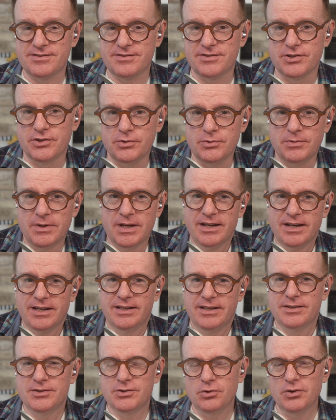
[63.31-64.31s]
to
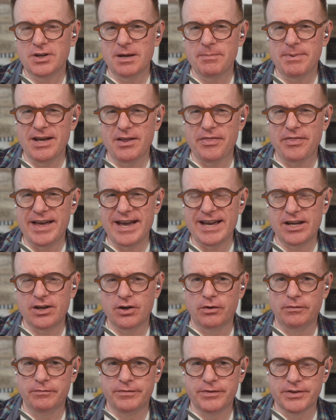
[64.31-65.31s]
talk about their
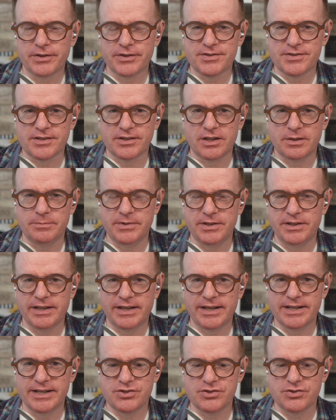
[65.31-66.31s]
confidence and
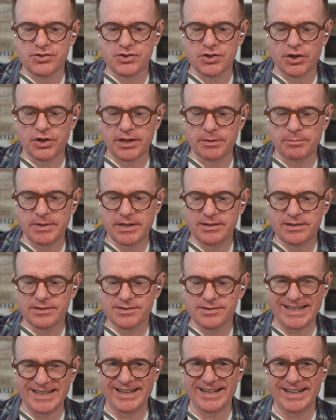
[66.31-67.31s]
communication journey,
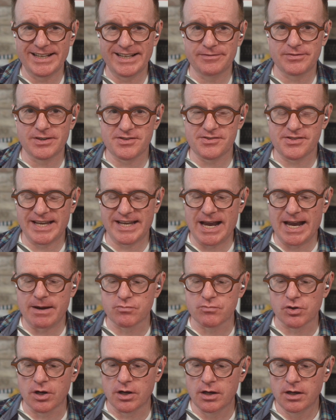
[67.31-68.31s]
because getting in front of the
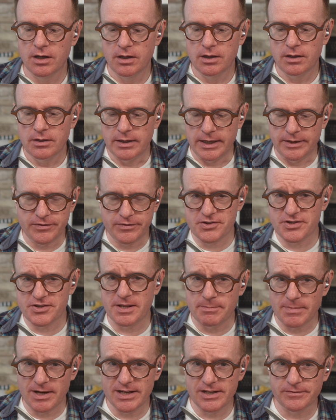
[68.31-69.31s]
camera, in front of the
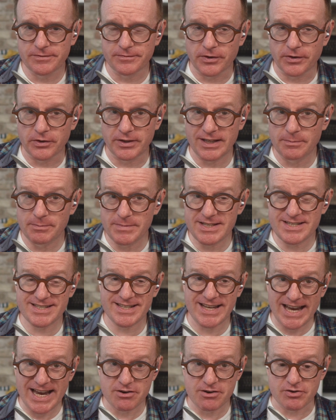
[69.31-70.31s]
microphone can be
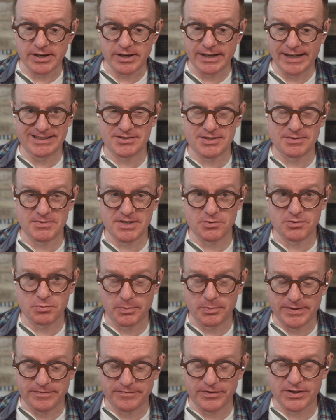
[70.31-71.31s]
scary. Sometimes when
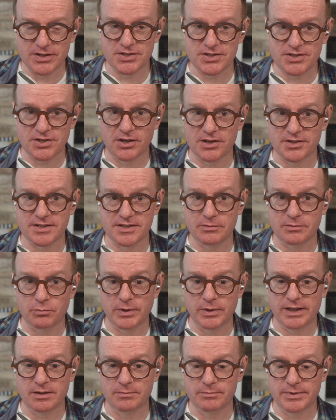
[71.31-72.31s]
we first start,
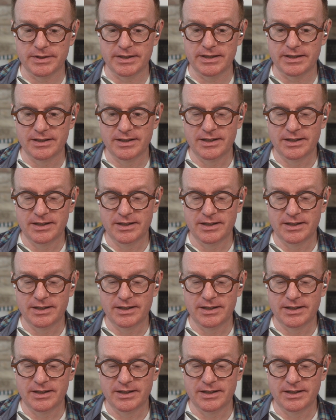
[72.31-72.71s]
we can be